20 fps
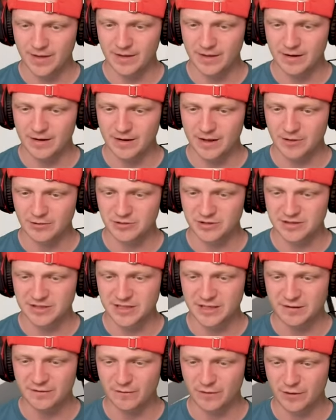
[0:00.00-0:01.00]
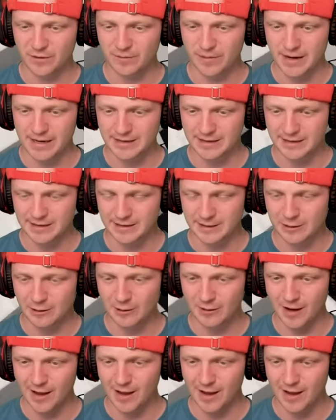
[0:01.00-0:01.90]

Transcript: and then another seat for the pilot here,